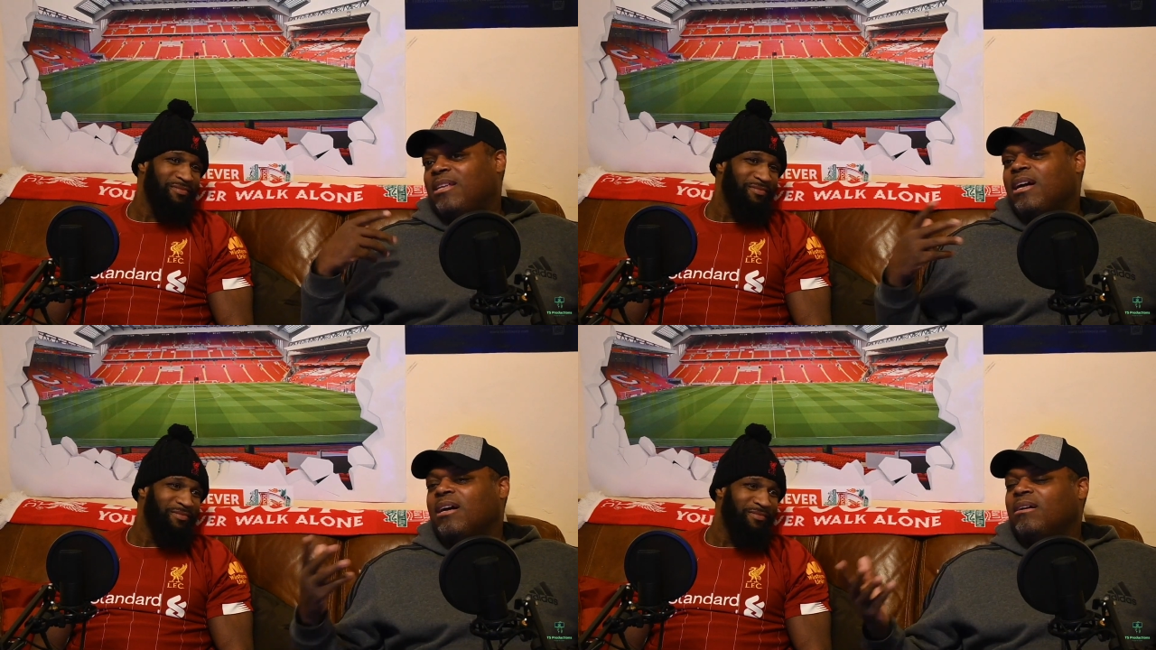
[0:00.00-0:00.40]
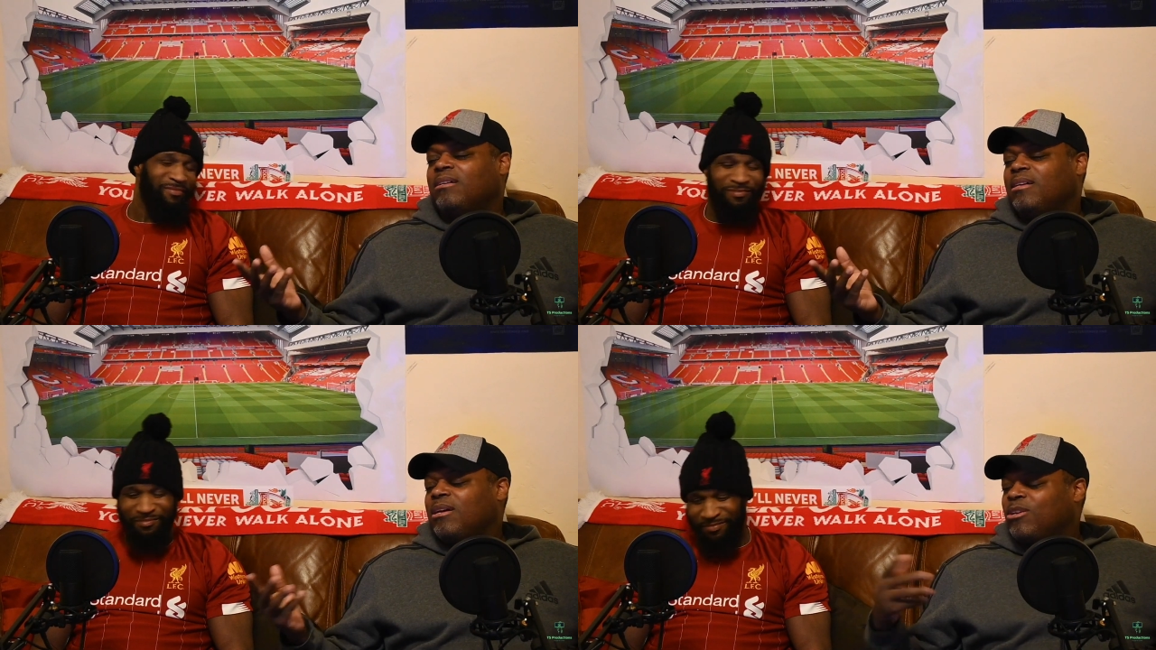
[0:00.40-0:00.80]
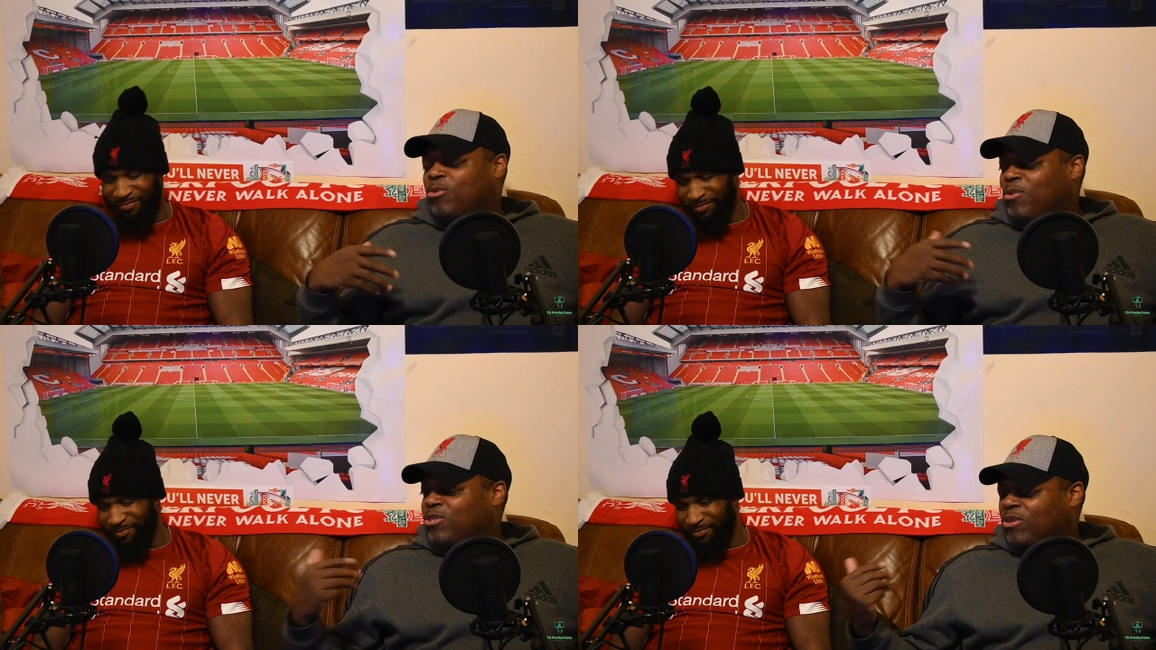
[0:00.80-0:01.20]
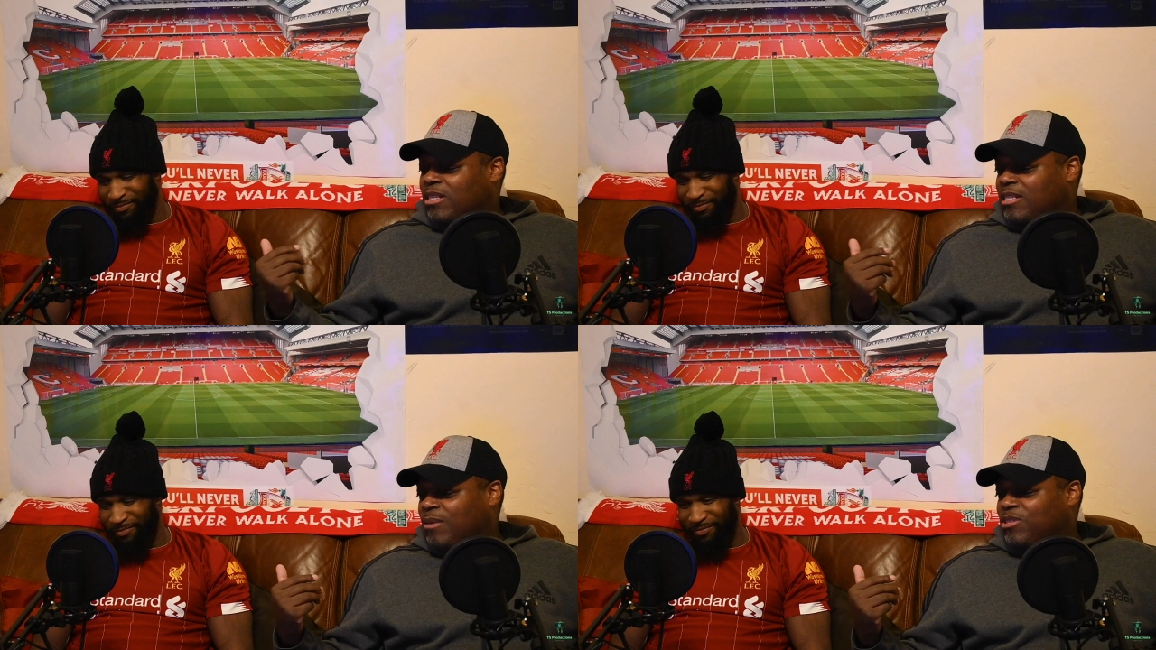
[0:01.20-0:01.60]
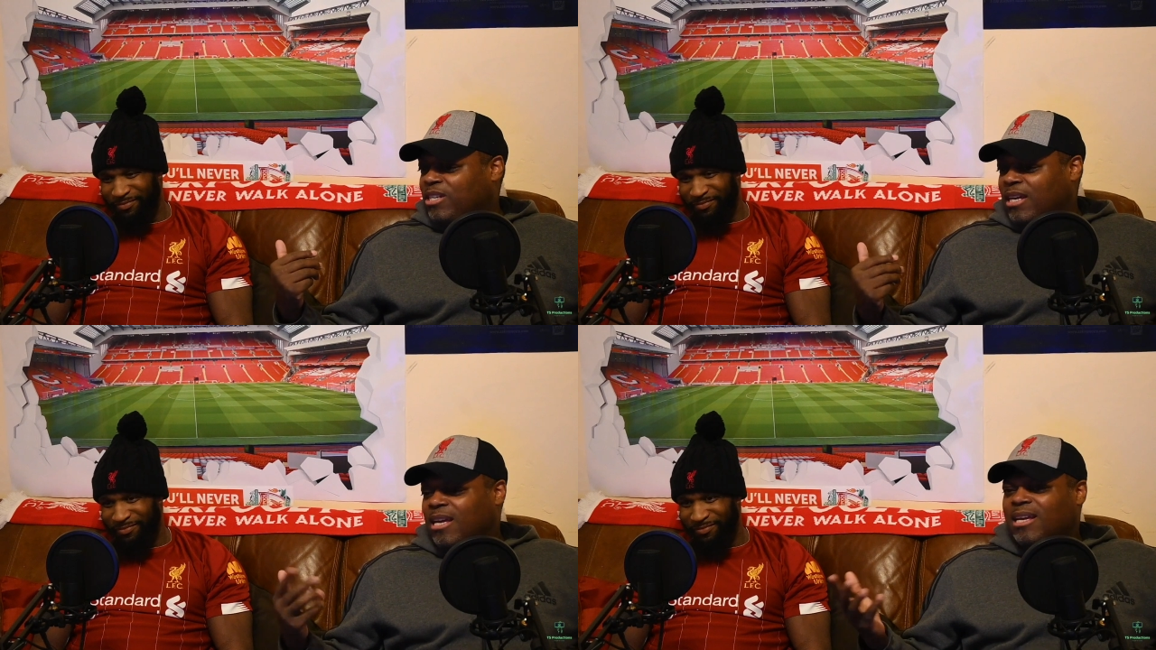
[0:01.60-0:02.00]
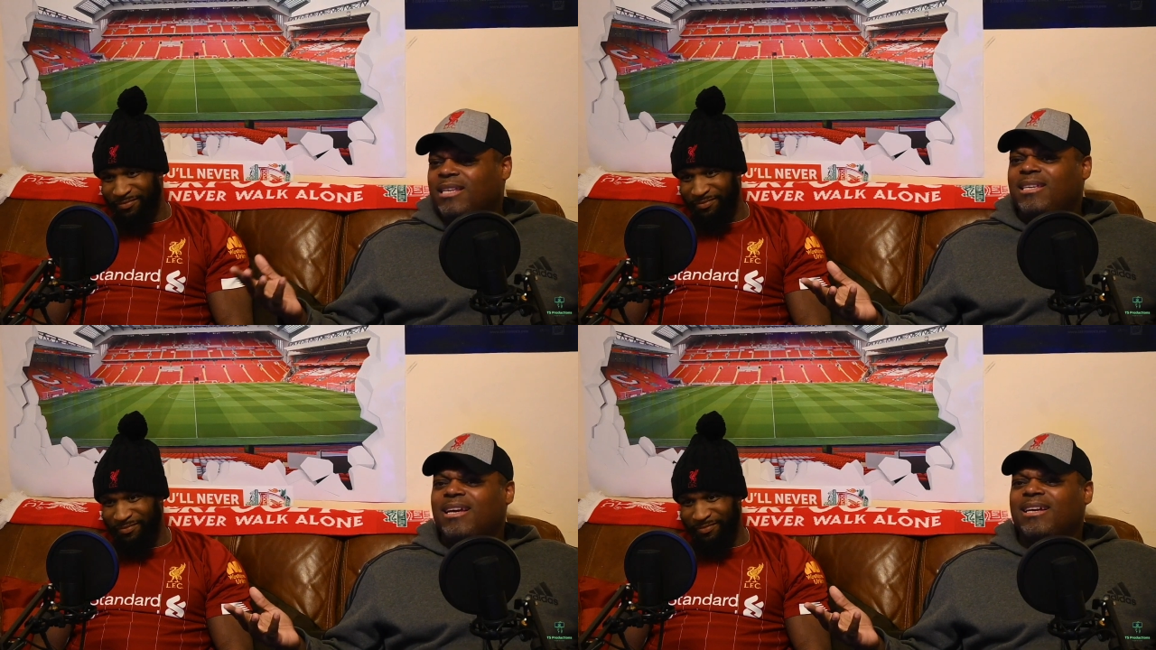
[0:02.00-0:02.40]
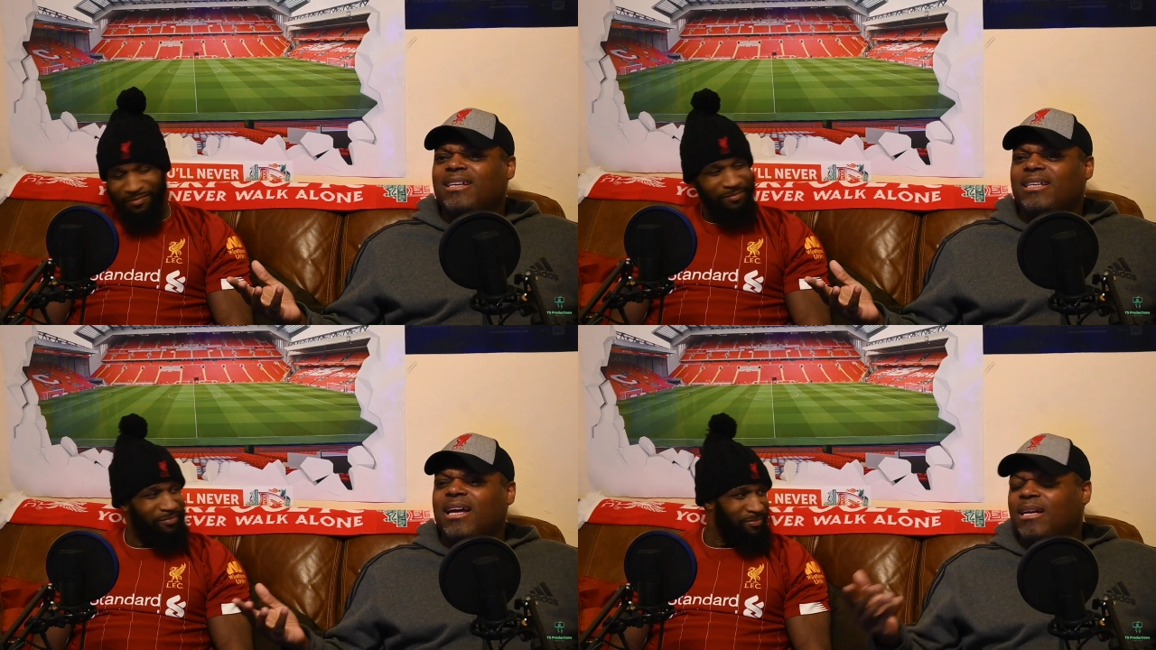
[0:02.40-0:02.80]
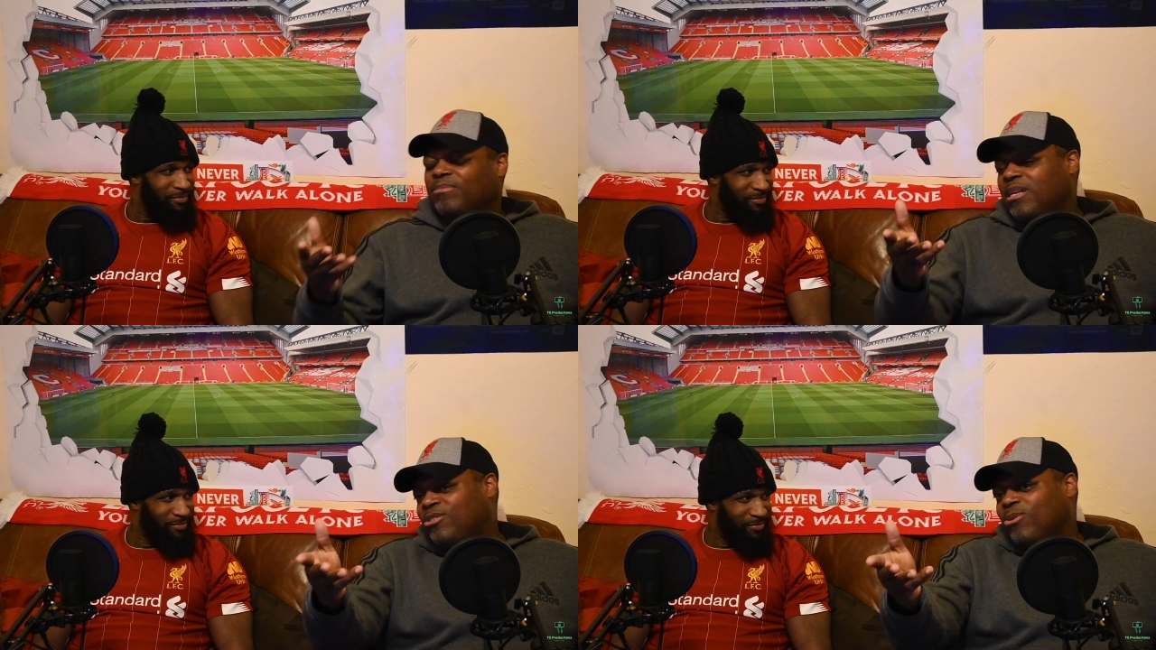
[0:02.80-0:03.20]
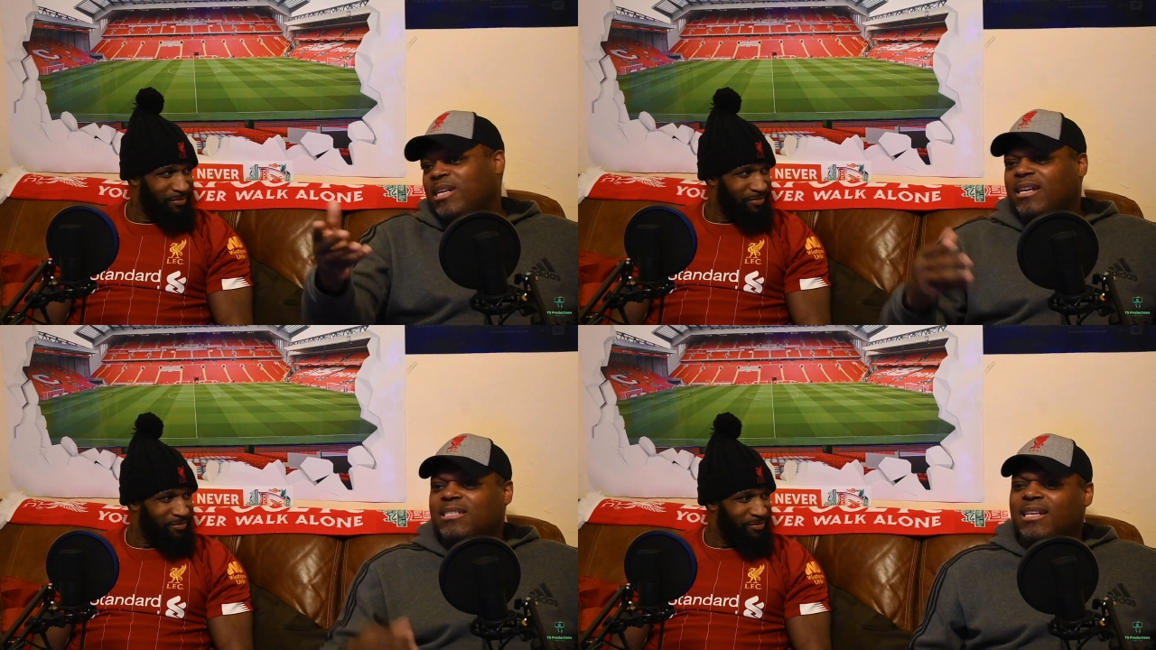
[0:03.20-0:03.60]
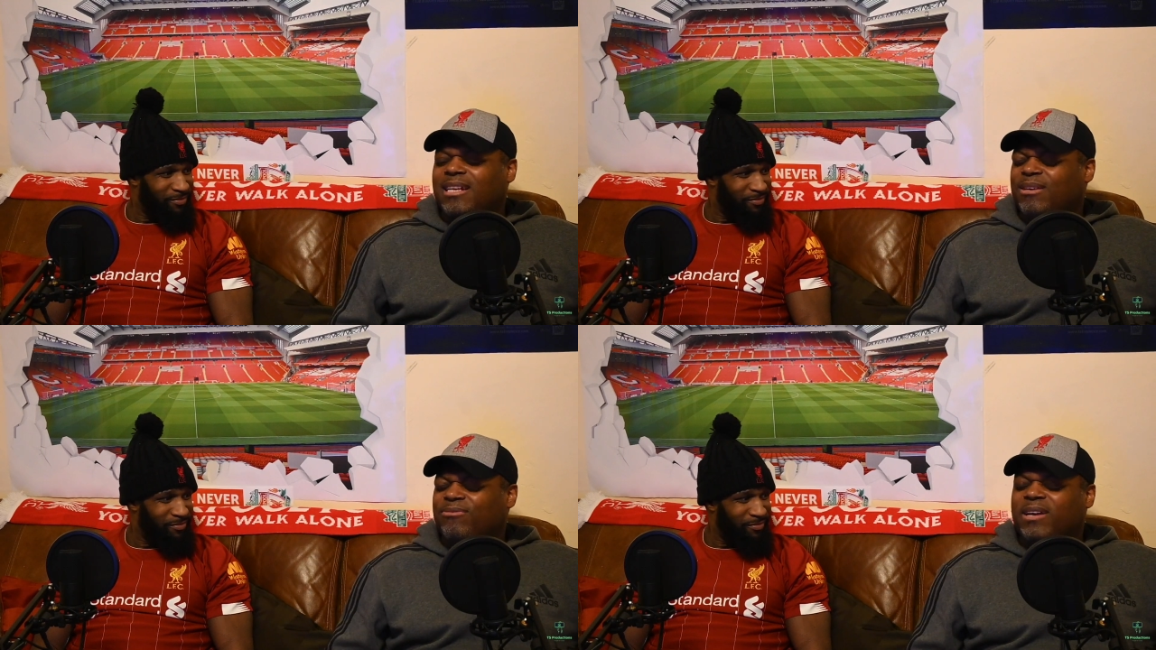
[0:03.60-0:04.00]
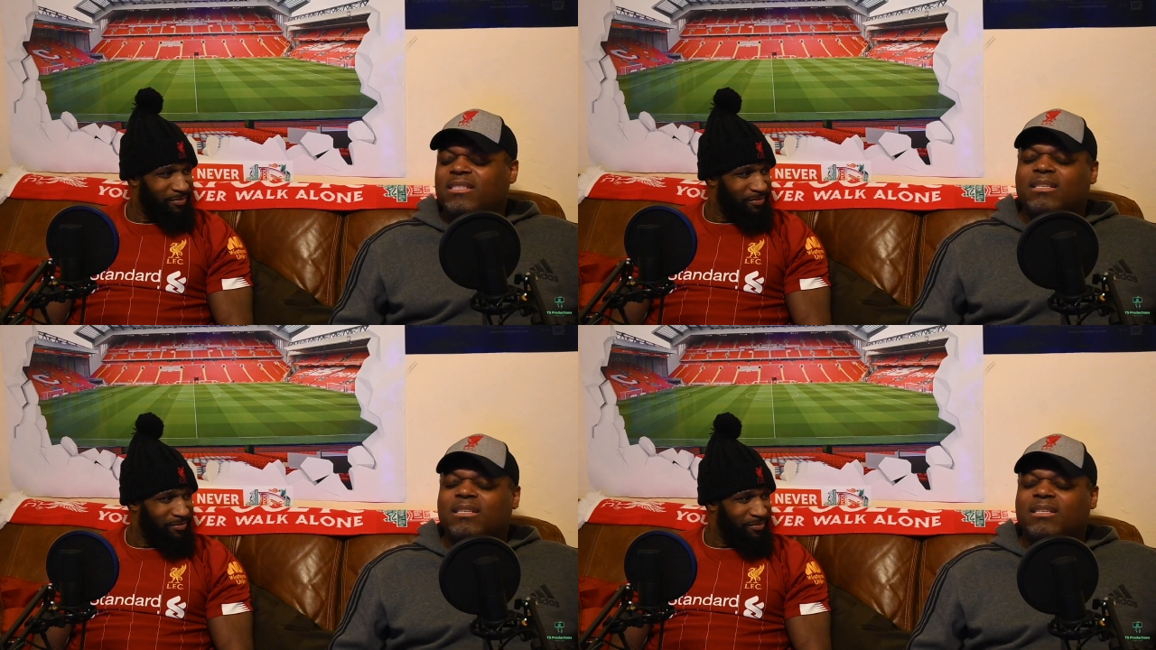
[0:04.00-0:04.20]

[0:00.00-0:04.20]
Speaker 1: "Oh, because when we saw the team sheet, Jürgen, um, Jordan Henderson in defence.